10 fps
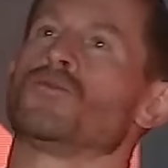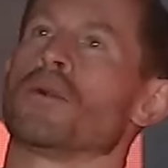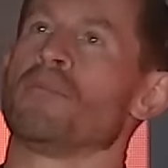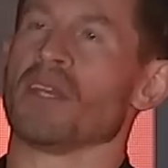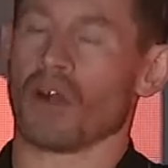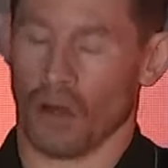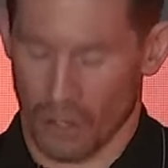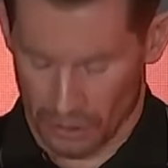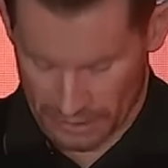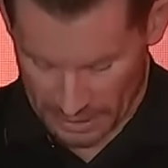dripping
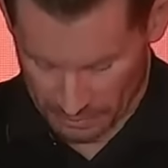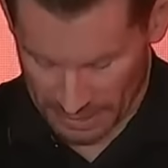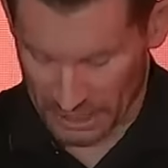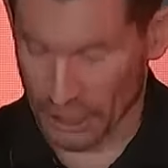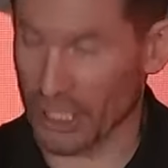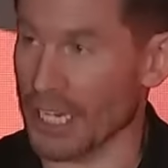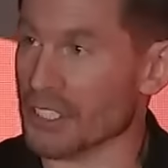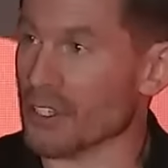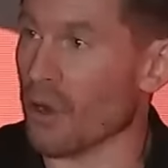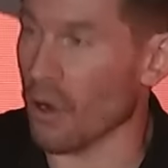all down my
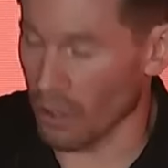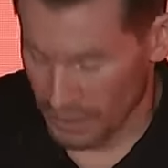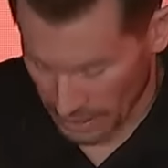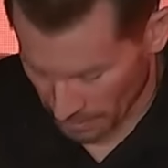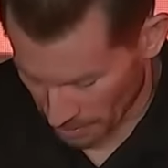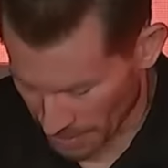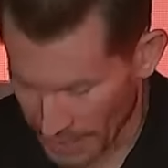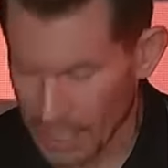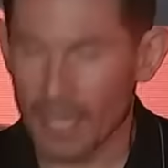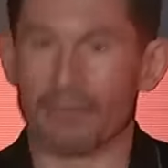chest, all down my
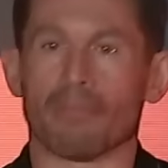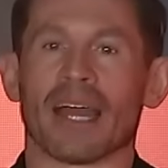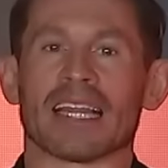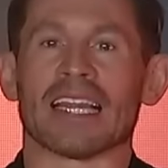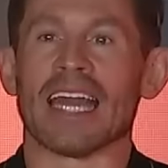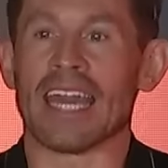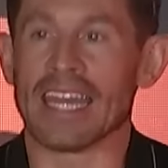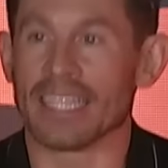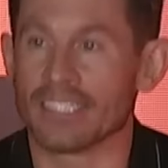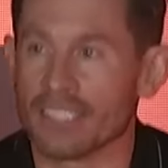back, my
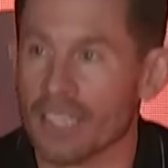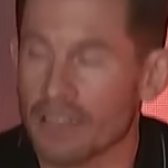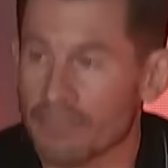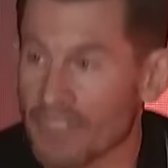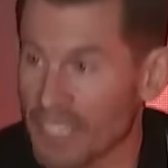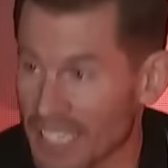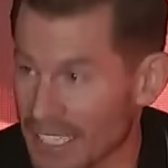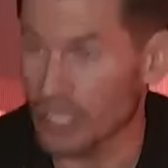legs feeling like